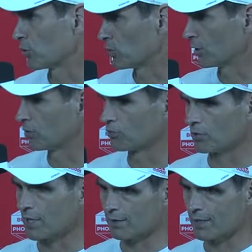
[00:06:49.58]
think the red zone's a
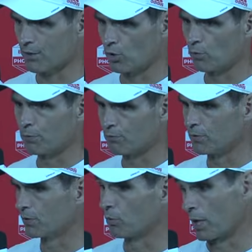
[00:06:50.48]
lot like the open
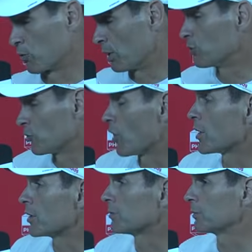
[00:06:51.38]
field. Now, the red zone's
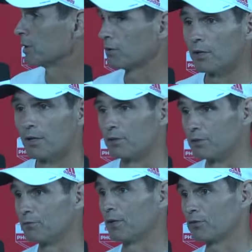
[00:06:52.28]
harder. I mean, the
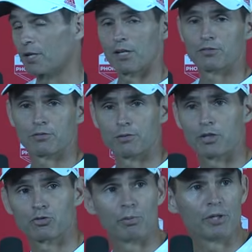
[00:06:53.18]
defense has
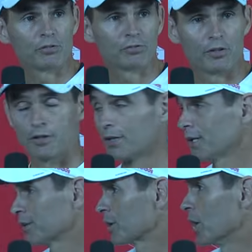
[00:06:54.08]
less space to
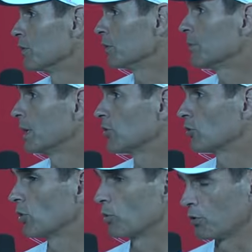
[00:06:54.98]
cover, and
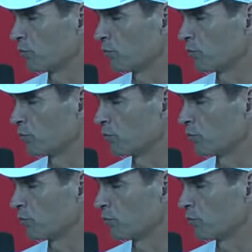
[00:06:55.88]
so it really